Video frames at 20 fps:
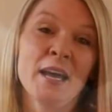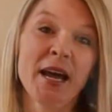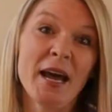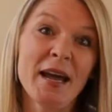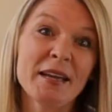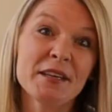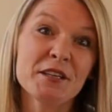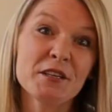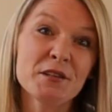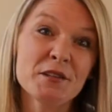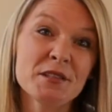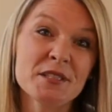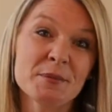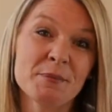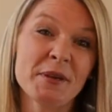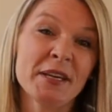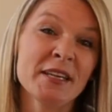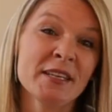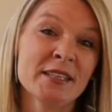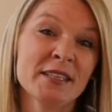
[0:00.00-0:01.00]
I use
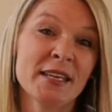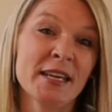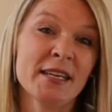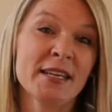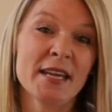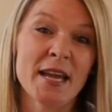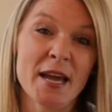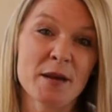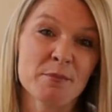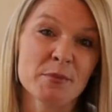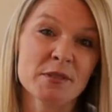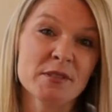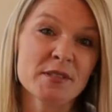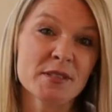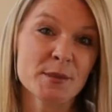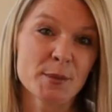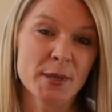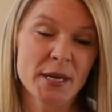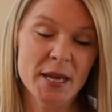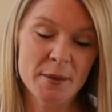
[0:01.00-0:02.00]
pink lady
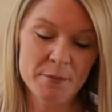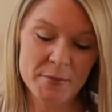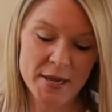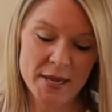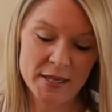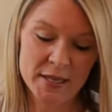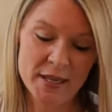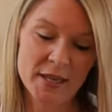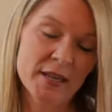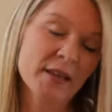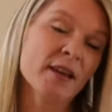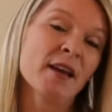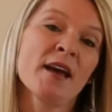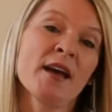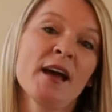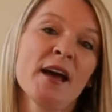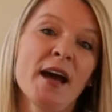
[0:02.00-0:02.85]
apples when I'm baking.